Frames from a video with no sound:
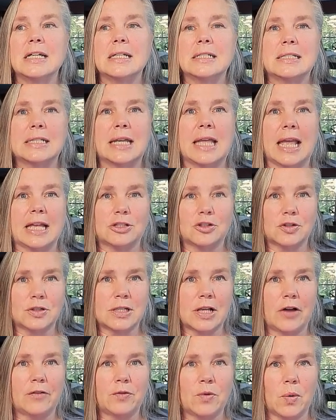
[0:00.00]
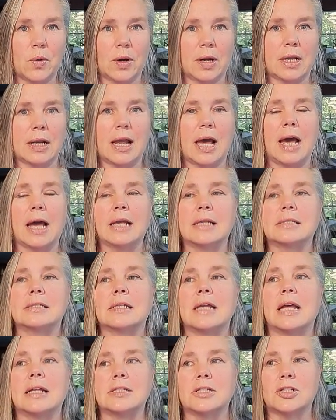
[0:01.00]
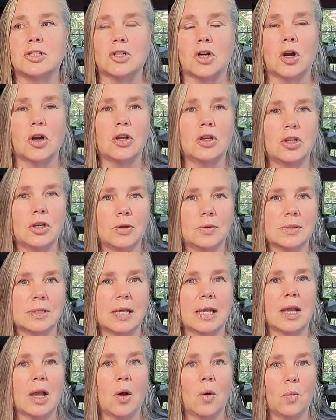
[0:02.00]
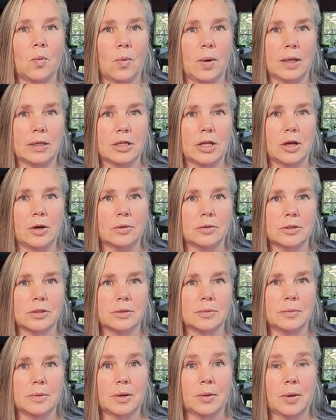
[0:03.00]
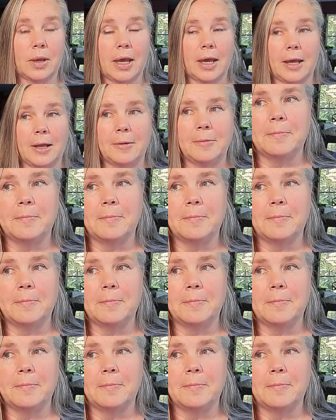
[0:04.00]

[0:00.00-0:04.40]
to get yourself organized and start using OneNote. Okay.